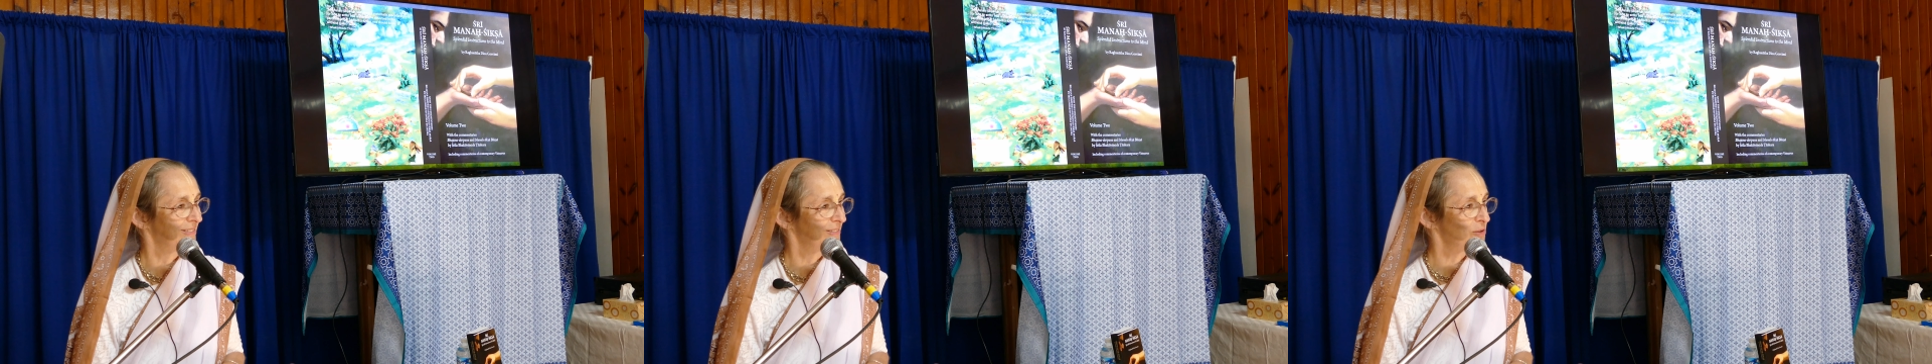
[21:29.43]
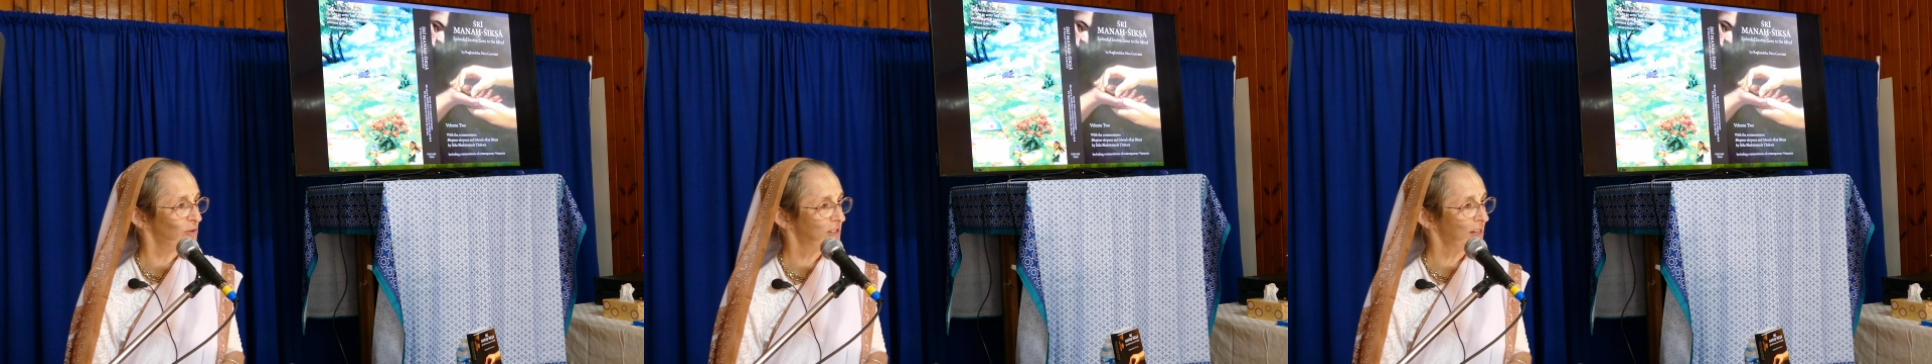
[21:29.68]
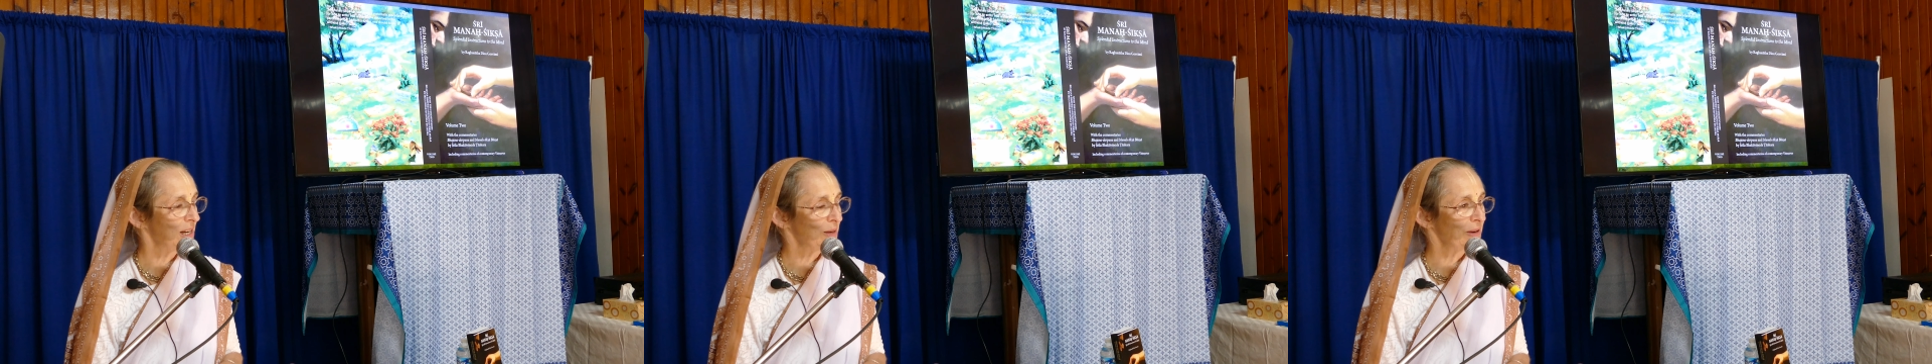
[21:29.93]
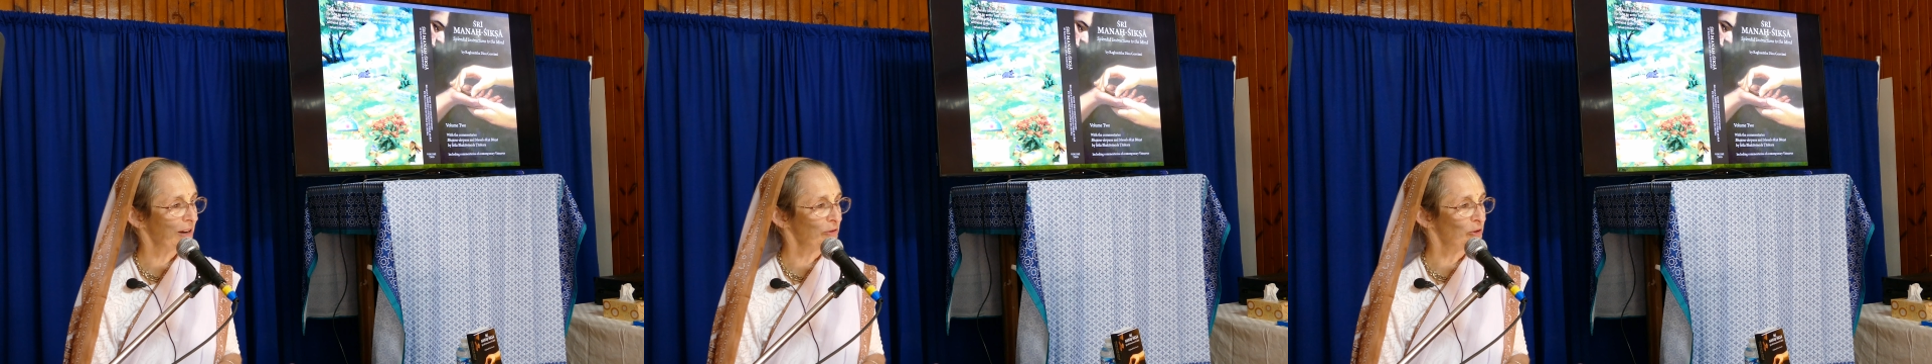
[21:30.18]
who's sitting in
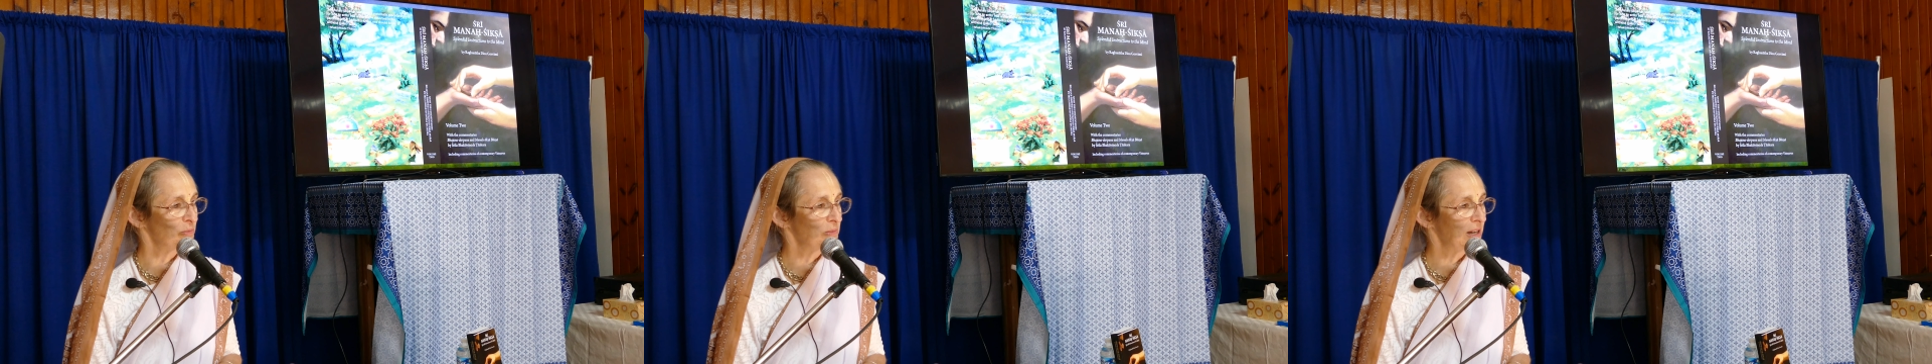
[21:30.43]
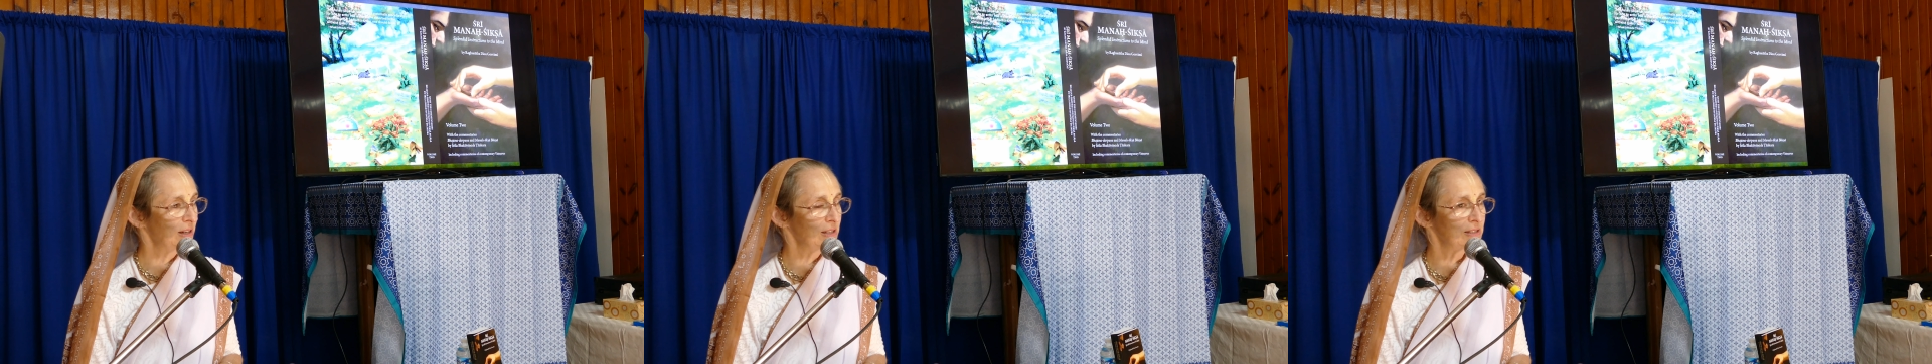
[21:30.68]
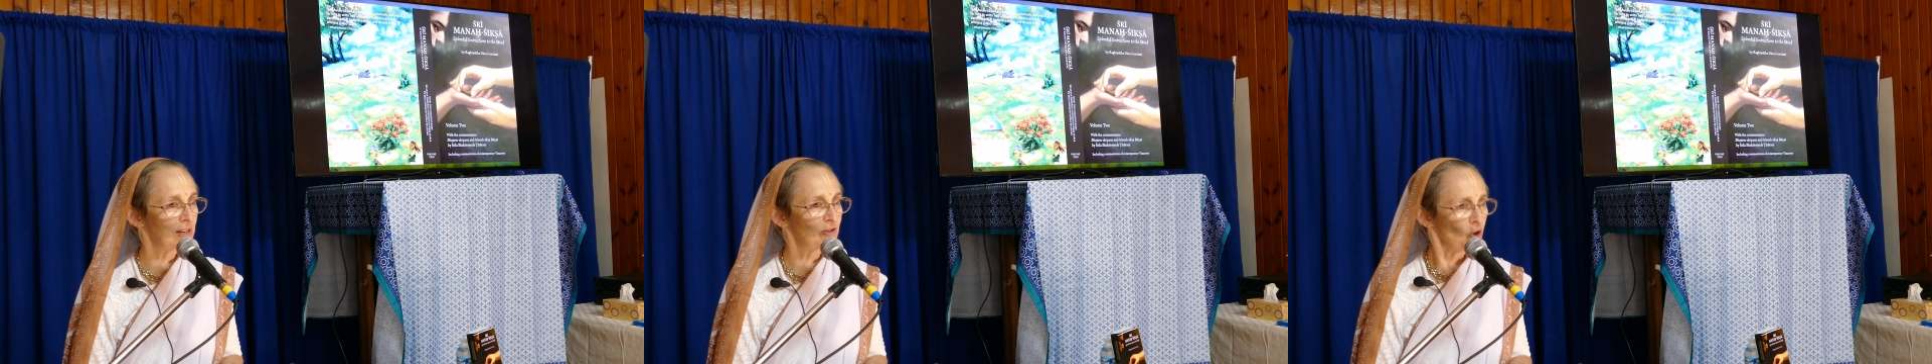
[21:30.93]
my room, and I said,